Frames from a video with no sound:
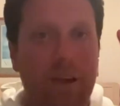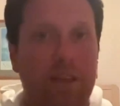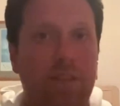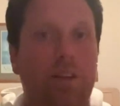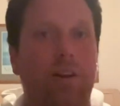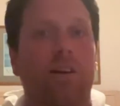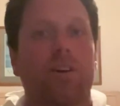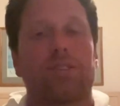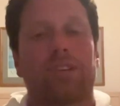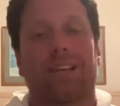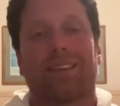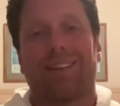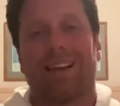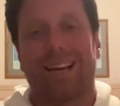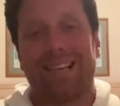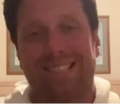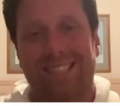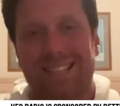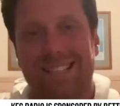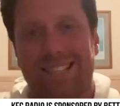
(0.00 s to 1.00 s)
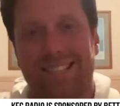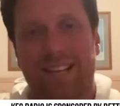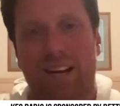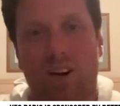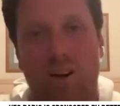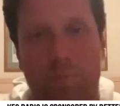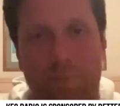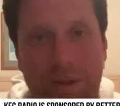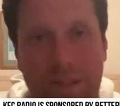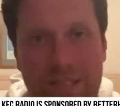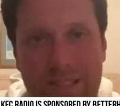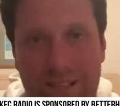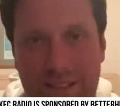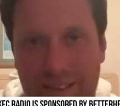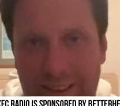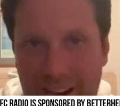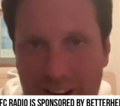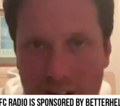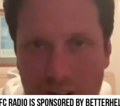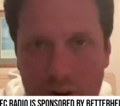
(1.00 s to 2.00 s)
there is a licensed therapist
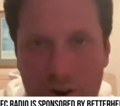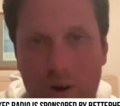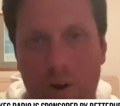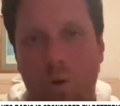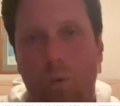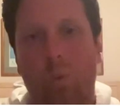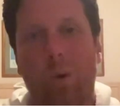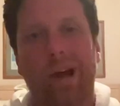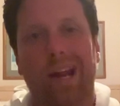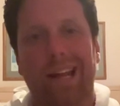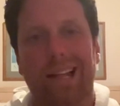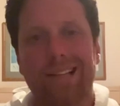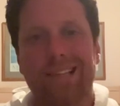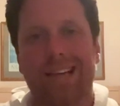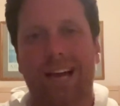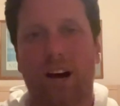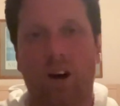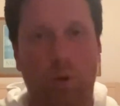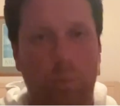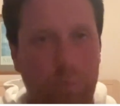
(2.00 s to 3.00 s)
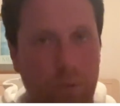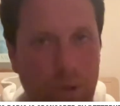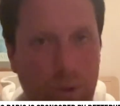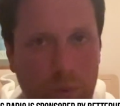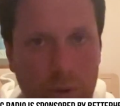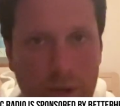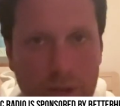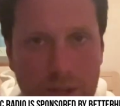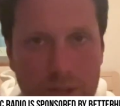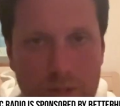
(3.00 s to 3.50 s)
there waiting to help you.